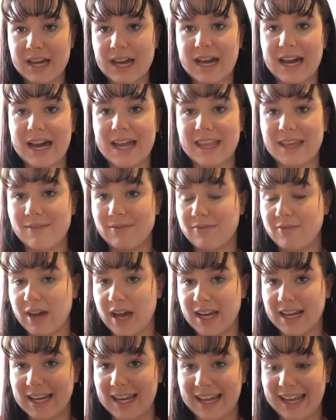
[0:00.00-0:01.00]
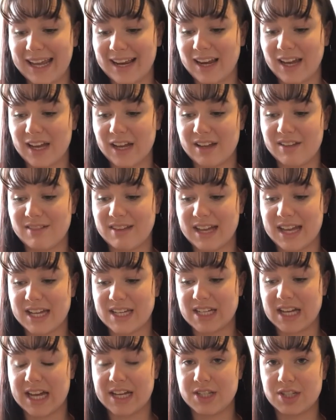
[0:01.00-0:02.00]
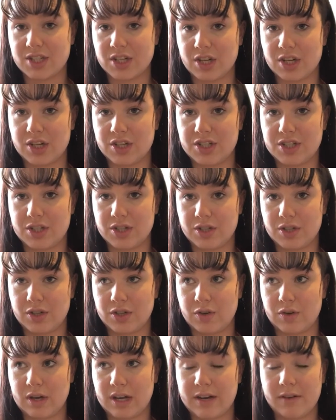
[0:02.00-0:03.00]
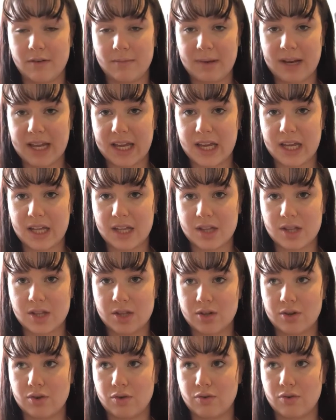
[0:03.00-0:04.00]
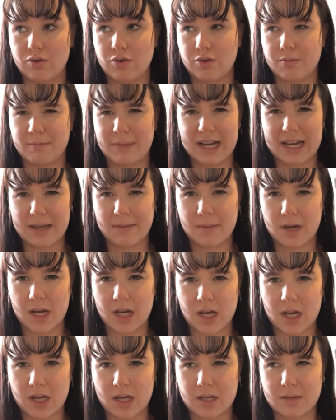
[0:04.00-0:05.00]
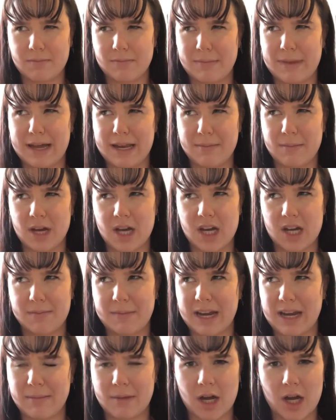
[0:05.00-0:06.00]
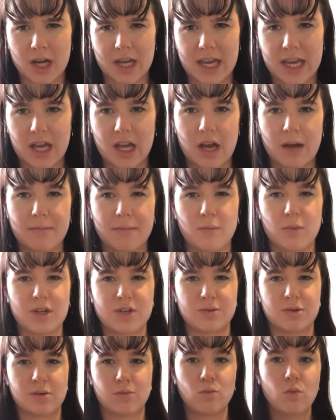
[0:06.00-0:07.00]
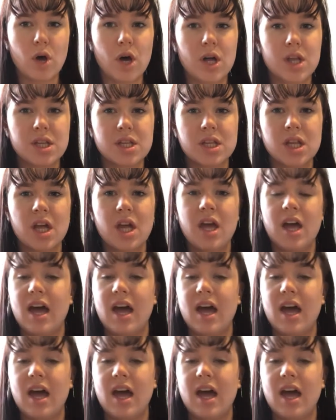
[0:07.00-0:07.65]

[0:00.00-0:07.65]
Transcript: And then finally, like I said, I had to go to another place called Manny Market. I can't remember which one it was.